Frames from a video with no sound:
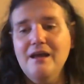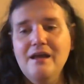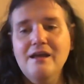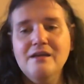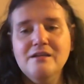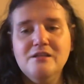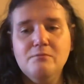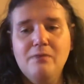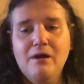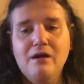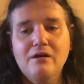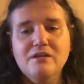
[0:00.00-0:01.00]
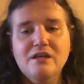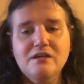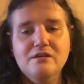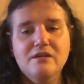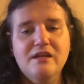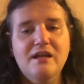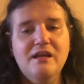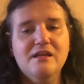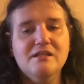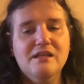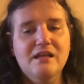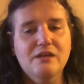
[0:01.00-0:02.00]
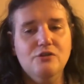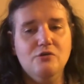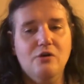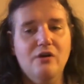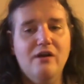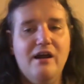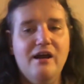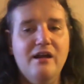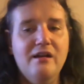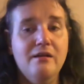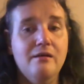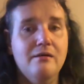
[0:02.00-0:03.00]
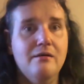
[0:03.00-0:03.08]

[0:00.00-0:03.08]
And to borrow Dr. King's intro line,